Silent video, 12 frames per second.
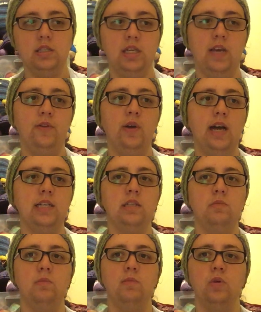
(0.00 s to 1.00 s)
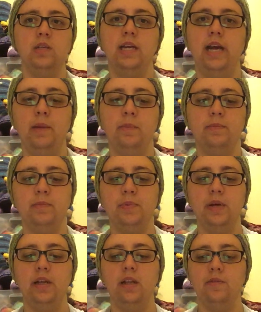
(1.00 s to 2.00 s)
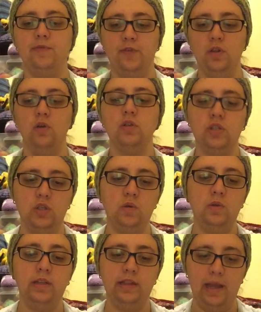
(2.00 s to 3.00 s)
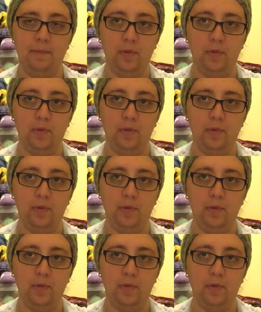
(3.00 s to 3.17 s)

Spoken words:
to give you guys some more time. But for those 2, they